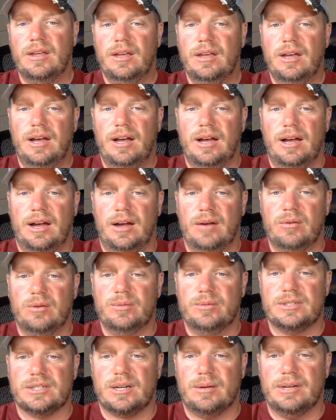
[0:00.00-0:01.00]

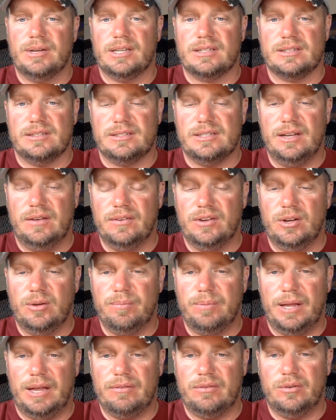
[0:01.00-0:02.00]
Rumors are coming. It's a Stelvio
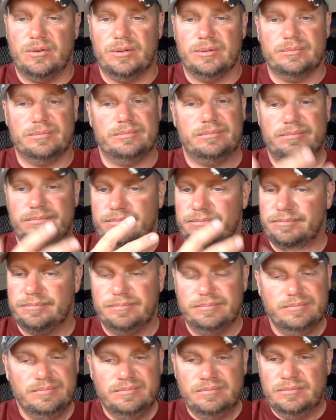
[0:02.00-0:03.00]
platform.
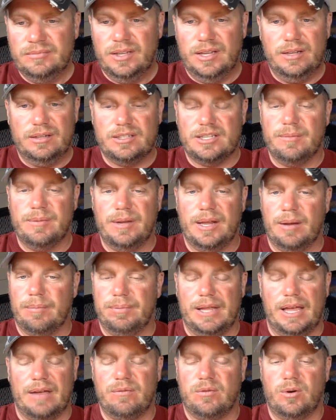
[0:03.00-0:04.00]
It's going to be on a
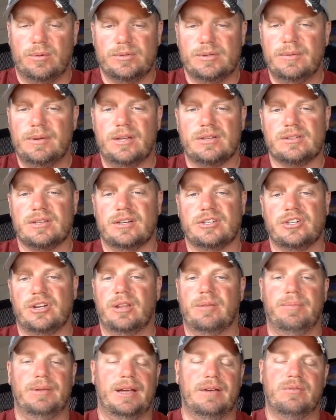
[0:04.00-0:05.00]
platform. Somebody else is going to share
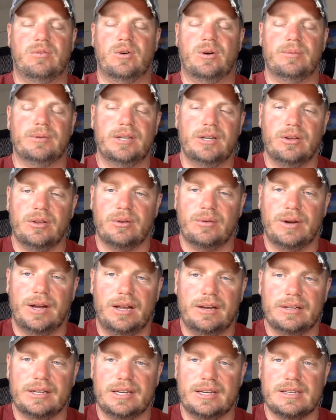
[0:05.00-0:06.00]
the platform. You know, the
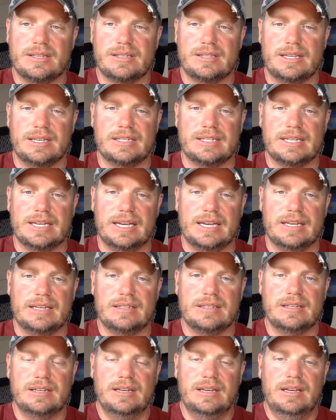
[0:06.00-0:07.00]
reality is these
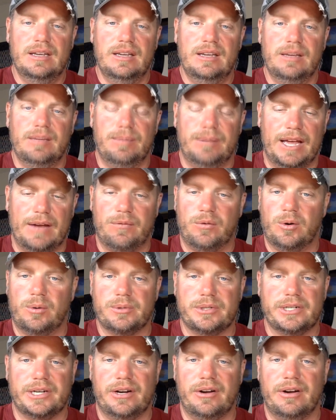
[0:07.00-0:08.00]
days, platform
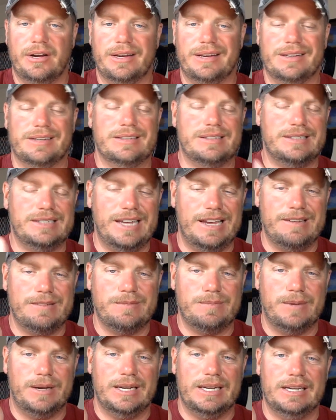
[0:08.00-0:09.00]
sharing saves
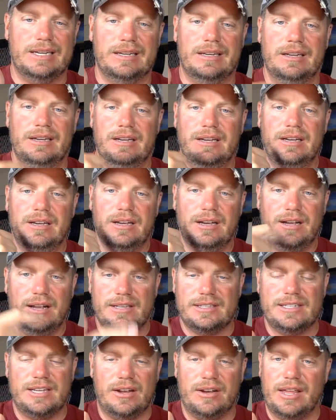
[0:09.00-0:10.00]
money,
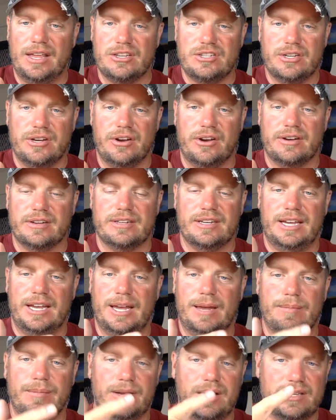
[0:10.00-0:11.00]
cuts down engineering
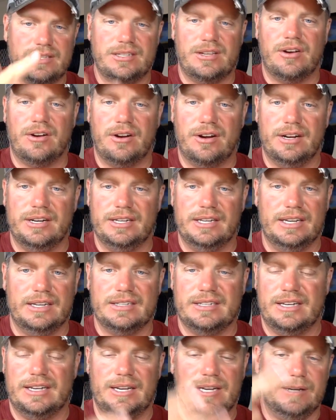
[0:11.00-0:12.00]
time, cuts down R&D
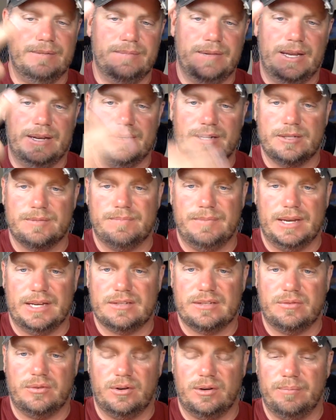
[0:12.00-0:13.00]
time, and just
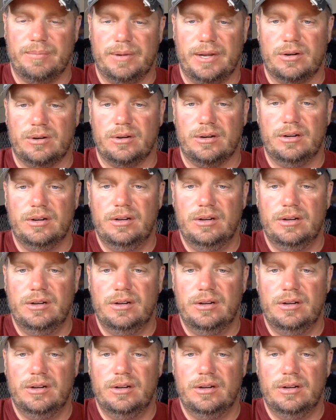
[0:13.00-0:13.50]
makes for a better,